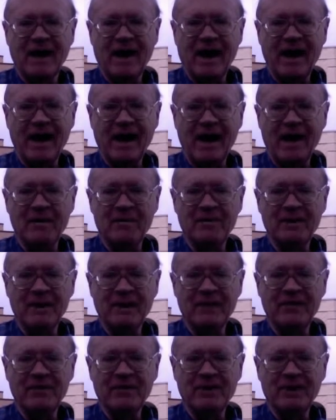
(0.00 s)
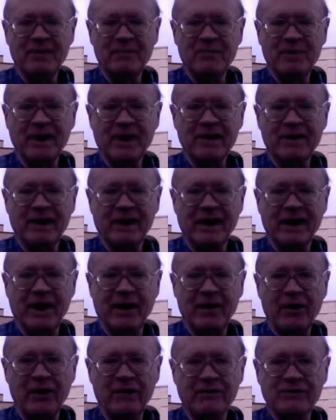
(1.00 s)
I am in the picnic
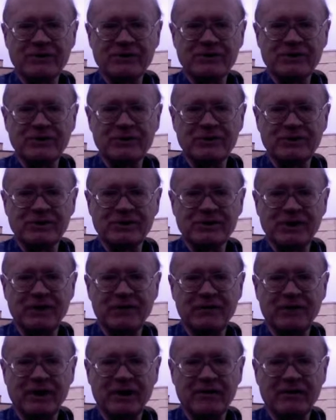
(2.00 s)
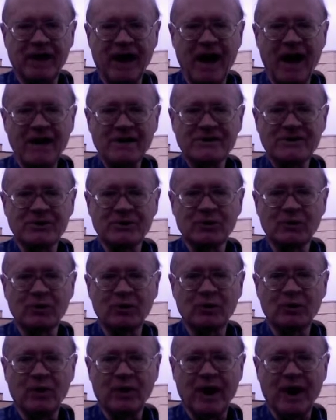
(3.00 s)
area for students in front of the high
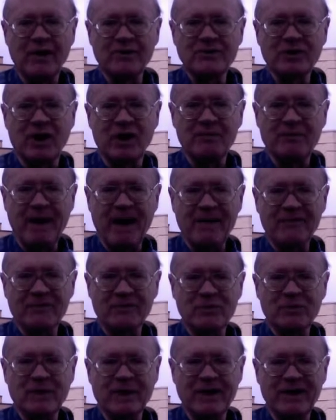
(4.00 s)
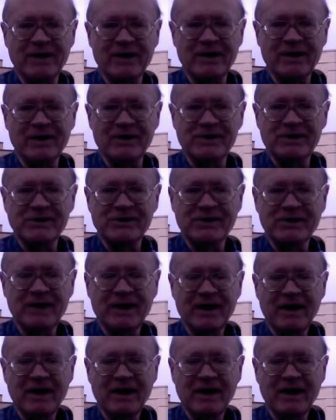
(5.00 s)
school where I taught math for 20 years.